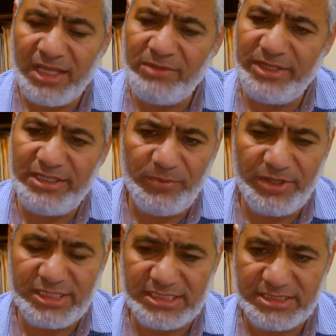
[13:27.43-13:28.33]
And my dear
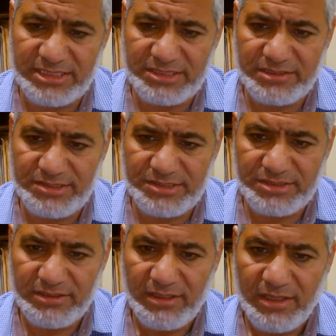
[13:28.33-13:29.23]
brothers and sisters,
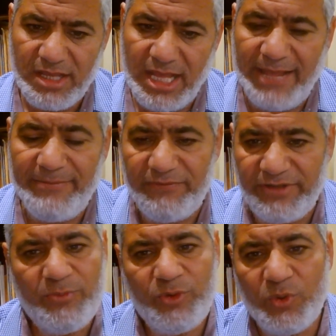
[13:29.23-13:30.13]
I'm
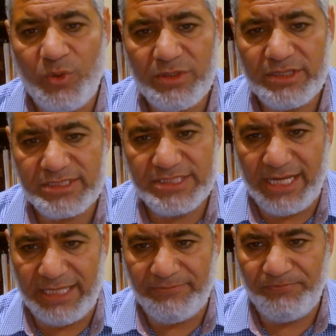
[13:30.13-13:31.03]
available all the
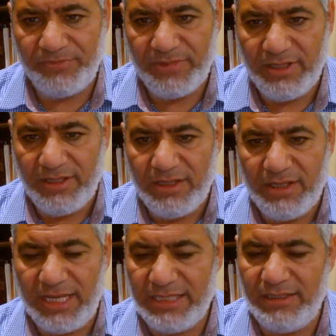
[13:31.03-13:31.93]
time.
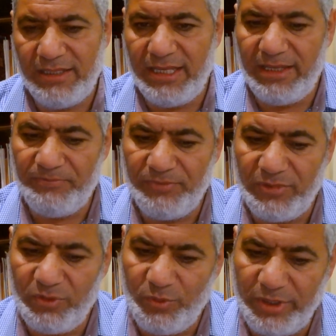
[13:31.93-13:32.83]
And um,
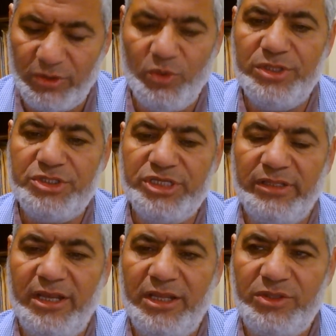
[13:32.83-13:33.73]
we are going,
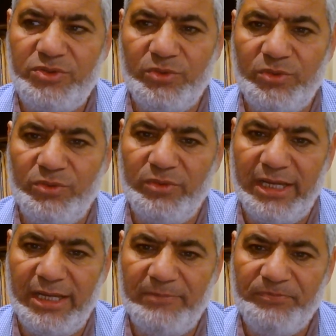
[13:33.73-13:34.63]
inshallah, to
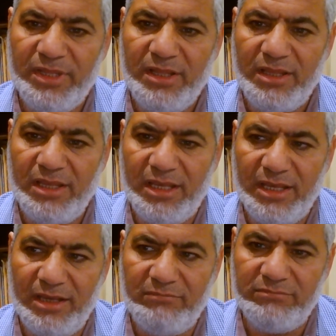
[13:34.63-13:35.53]
um,
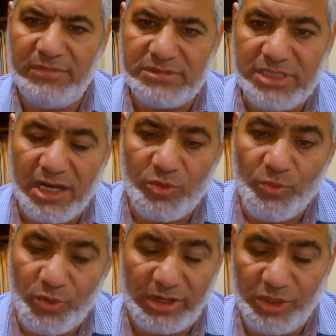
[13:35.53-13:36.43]
uh, talk
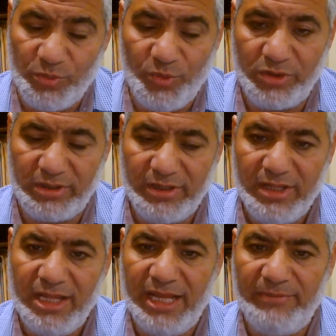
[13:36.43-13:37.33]
more and more
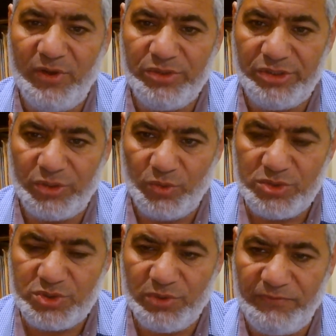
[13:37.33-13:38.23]
about the
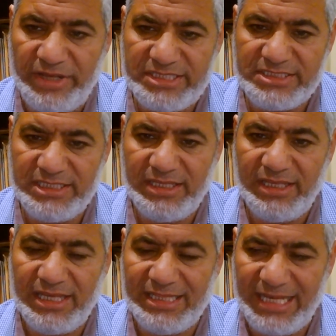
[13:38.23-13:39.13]
rules of fasting
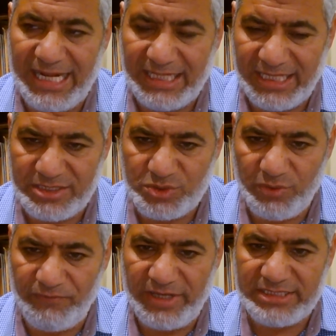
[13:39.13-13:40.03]
and the etiquettes
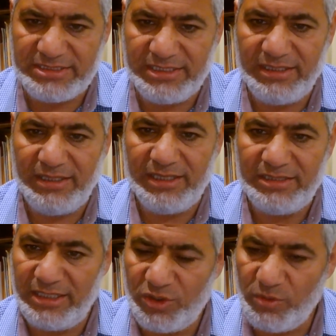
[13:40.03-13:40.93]
of fasting and
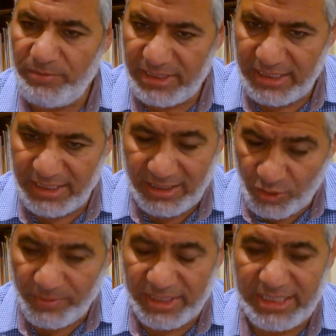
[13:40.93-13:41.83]
the recommend
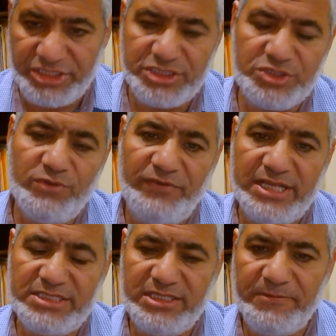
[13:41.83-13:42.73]
recommendations of
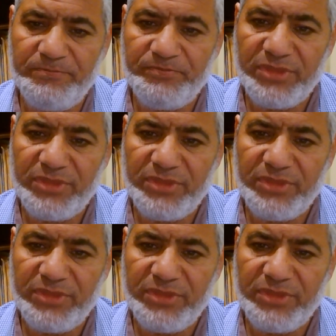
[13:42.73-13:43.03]
fasting